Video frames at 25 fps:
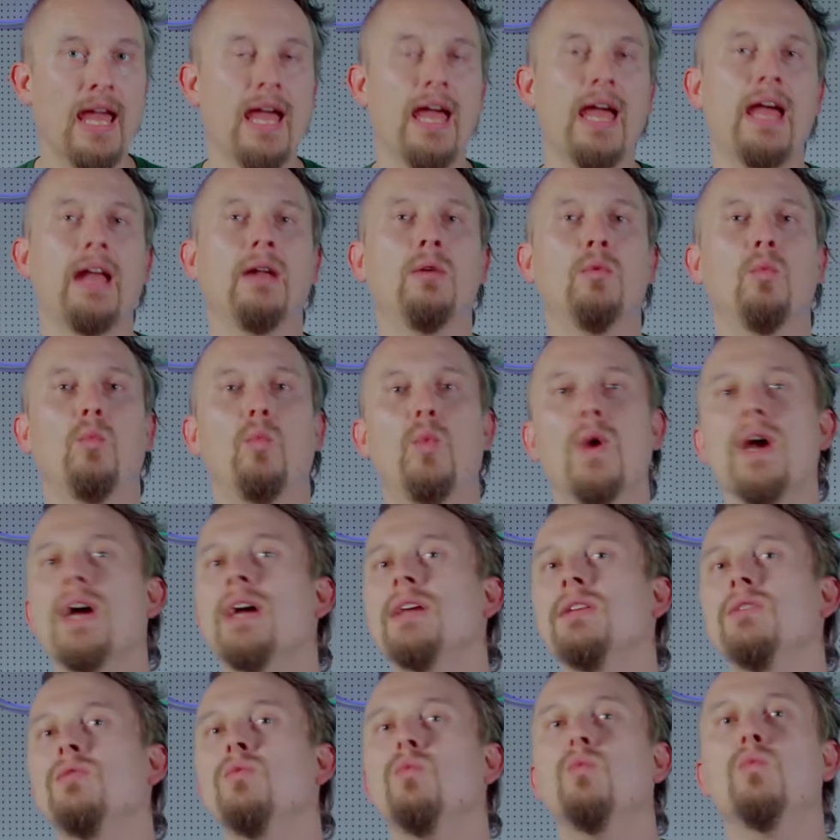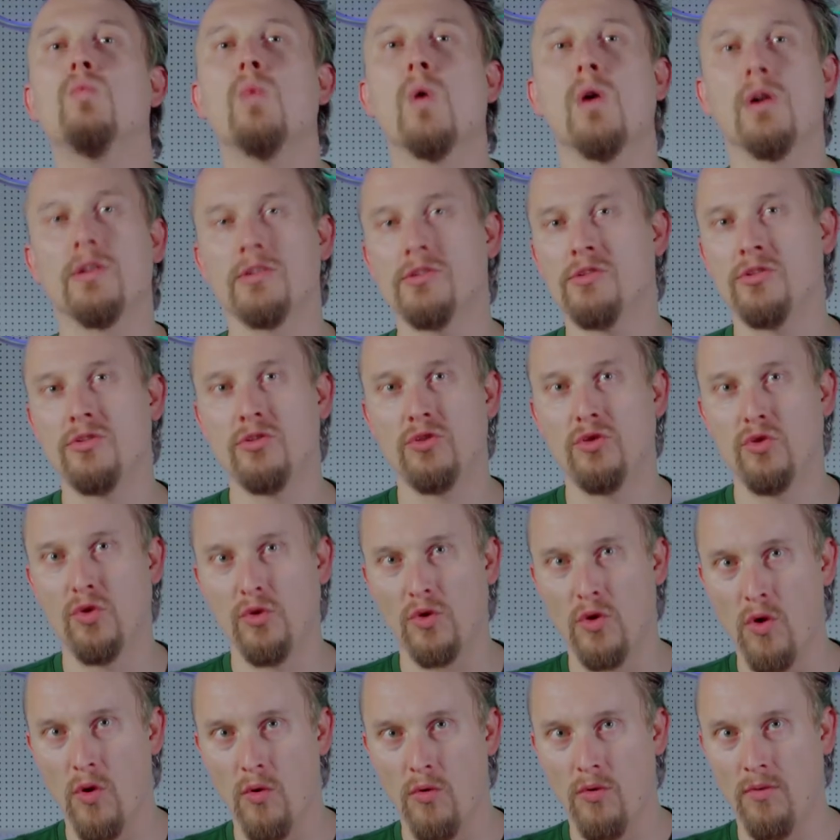and where you want to
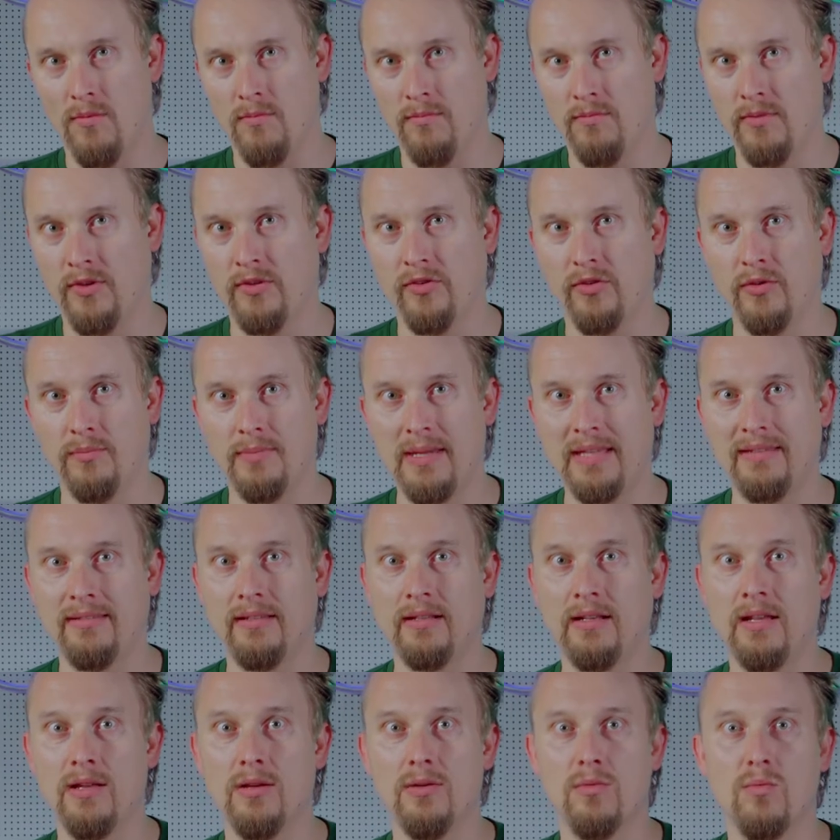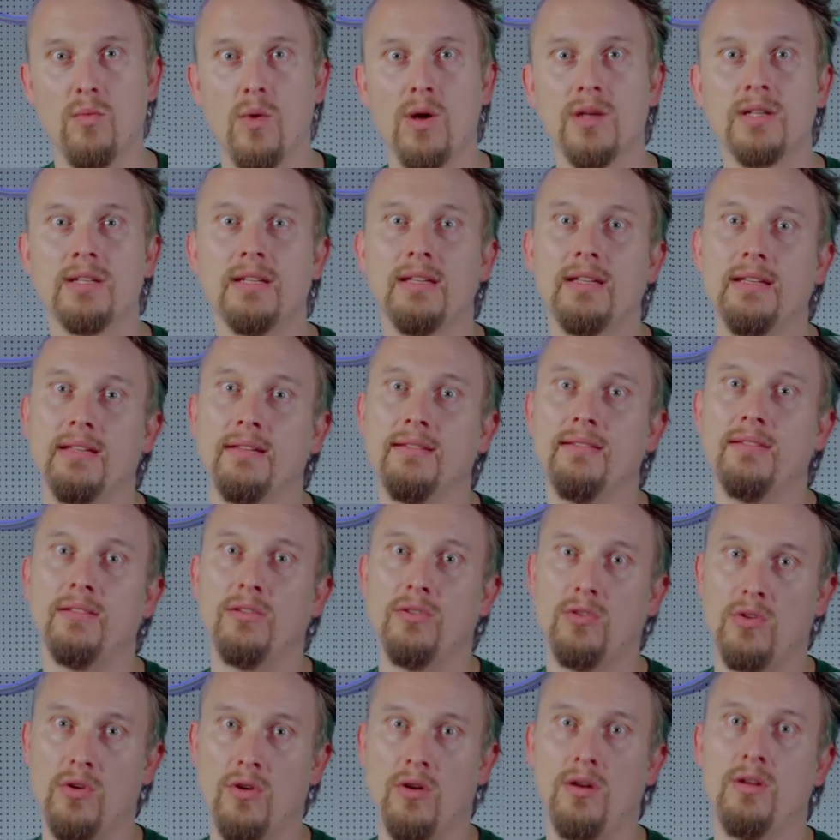go. So basically, what is
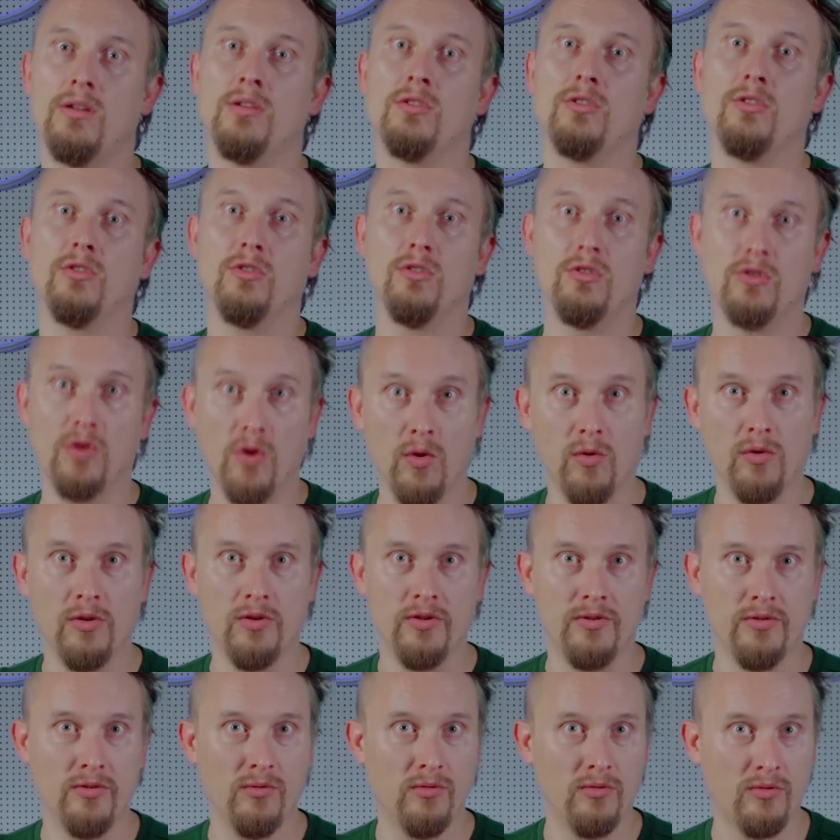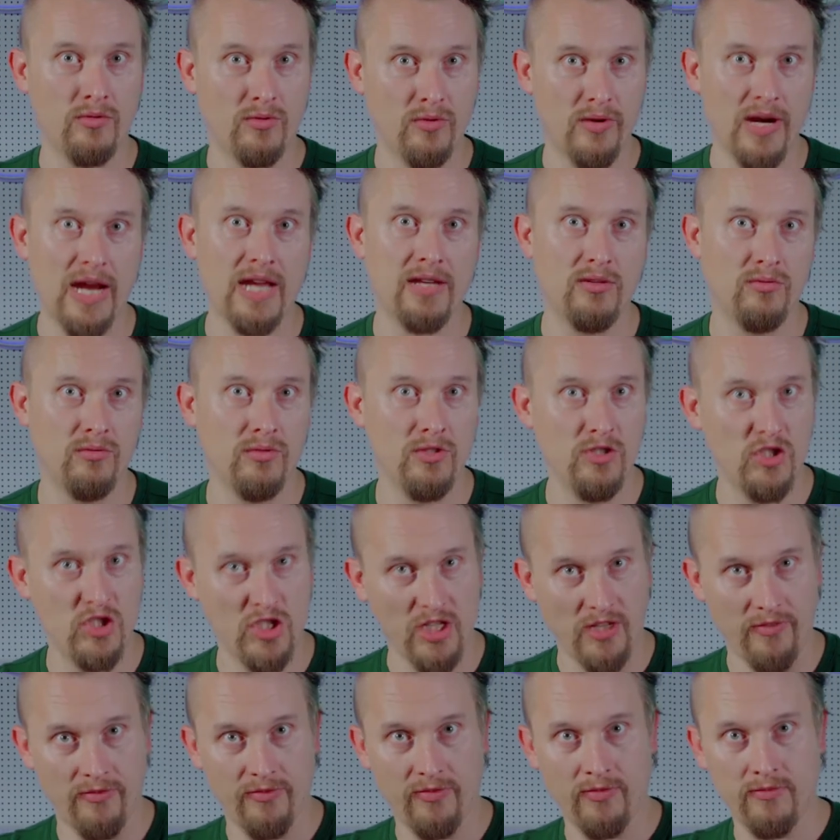your goal you try to
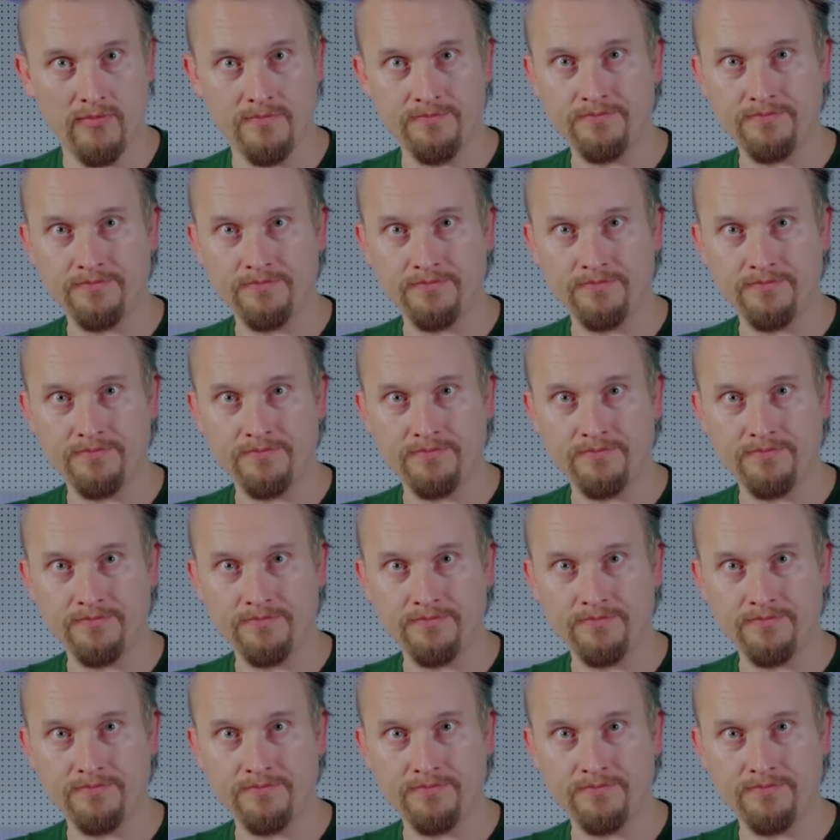achieve?